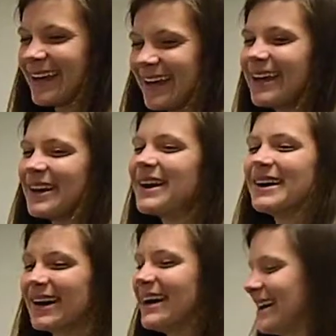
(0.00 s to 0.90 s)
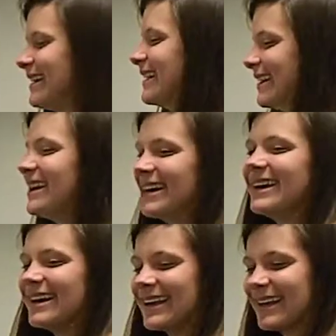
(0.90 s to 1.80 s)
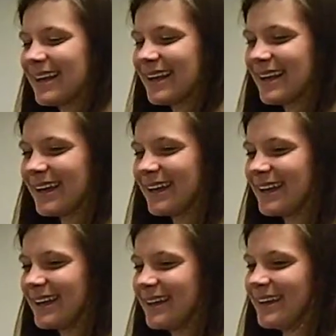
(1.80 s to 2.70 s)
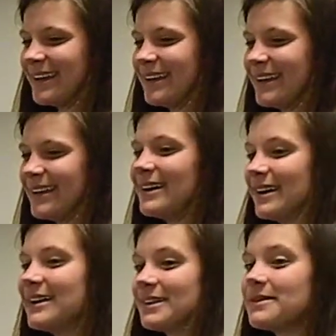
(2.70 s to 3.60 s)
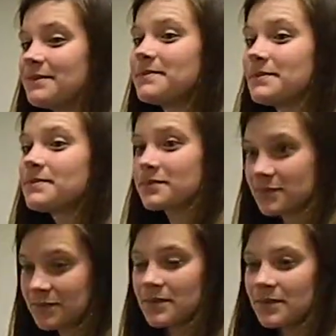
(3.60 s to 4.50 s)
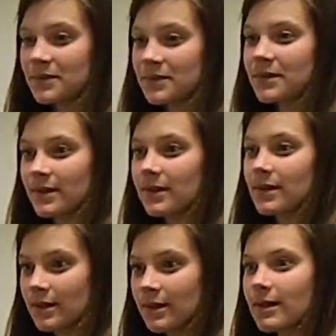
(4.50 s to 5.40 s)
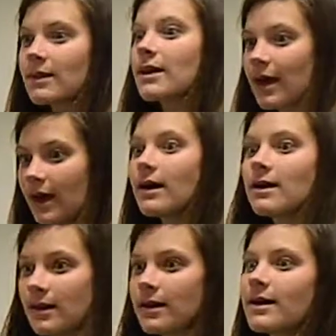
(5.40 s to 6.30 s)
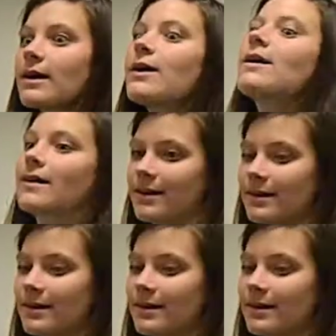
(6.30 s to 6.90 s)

much that it kind of just gets muddled. Yeah, that was good. When you sang that last note a little bit longer, you took in a little less breath.